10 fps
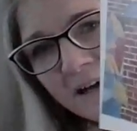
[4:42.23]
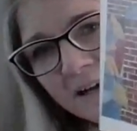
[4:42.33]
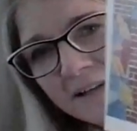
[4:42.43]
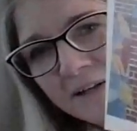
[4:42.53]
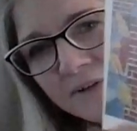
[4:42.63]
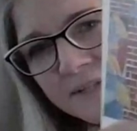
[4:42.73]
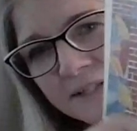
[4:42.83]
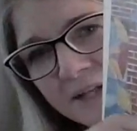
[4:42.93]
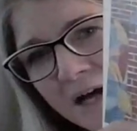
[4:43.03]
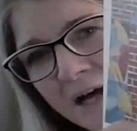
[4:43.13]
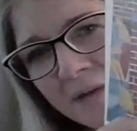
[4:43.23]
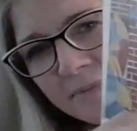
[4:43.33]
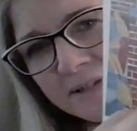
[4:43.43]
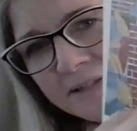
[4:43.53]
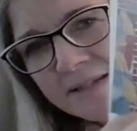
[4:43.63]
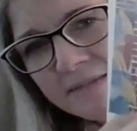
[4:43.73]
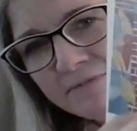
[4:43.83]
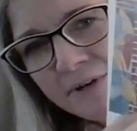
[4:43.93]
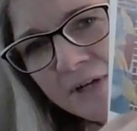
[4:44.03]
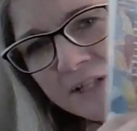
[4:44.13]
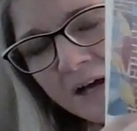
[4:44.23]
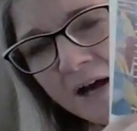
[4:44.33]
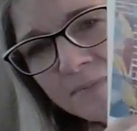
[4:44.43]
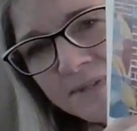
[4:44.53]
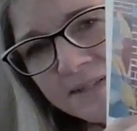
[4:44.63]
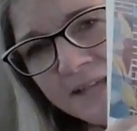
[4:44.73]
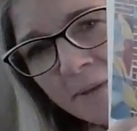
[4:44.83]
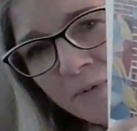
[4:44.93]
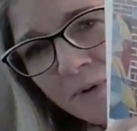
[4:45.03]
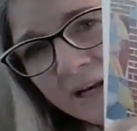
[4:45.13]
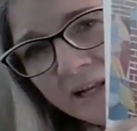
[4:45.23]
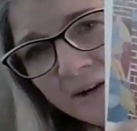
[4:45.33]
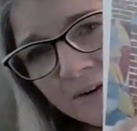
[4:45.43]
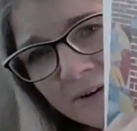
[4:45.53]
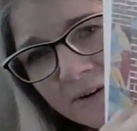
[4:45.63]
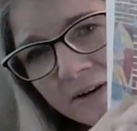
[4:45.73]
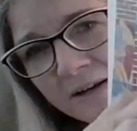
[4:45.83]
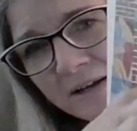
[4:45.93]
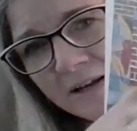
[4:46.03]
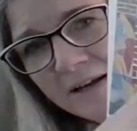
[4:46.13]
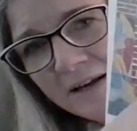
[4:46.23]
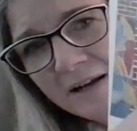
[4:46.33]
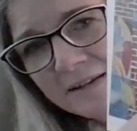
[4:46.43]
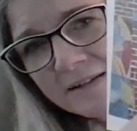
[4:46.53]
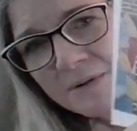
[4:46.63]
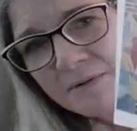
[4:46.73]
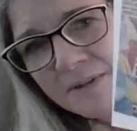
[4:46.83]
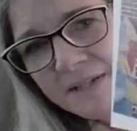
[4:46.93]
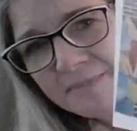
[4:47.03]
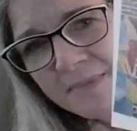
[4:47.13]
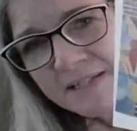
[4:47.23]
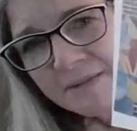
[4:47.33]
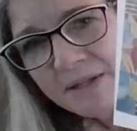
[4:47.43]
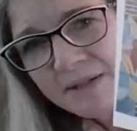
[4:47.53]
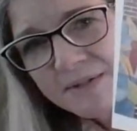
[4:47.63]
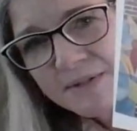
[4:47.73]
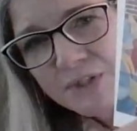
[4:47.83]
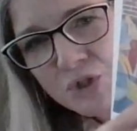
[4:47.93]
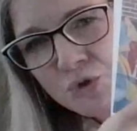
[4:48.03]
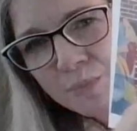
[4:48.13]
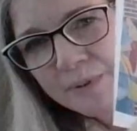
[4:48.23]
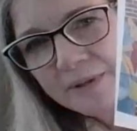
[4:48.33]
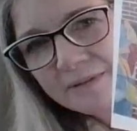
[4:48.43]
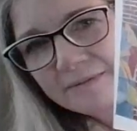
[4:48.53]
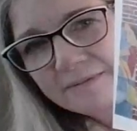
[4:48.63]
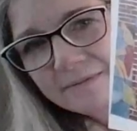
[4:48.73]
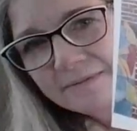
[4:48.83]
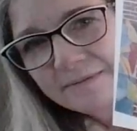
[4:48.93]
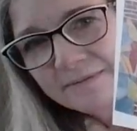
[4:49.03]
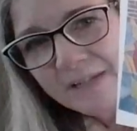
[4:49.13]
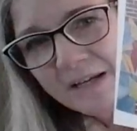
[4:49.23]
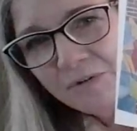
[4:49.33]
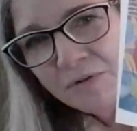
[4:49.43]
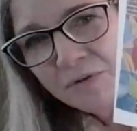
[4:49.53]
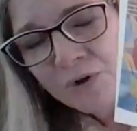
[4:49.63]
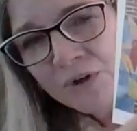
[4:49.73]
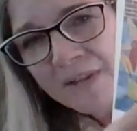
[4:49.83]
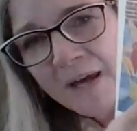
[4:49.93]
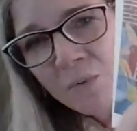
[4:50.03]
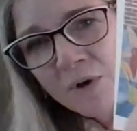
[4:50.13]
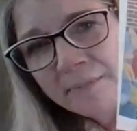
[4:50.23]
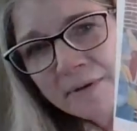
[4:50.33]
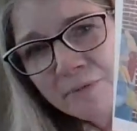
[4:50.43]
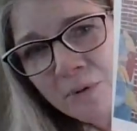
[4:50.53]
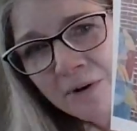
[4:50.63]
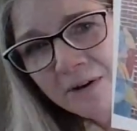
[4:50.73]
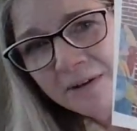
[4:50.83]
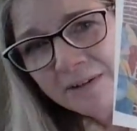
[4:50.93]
Here's the top. This is the very top step right here. So this must be the stoop. Have you ever heard that word before?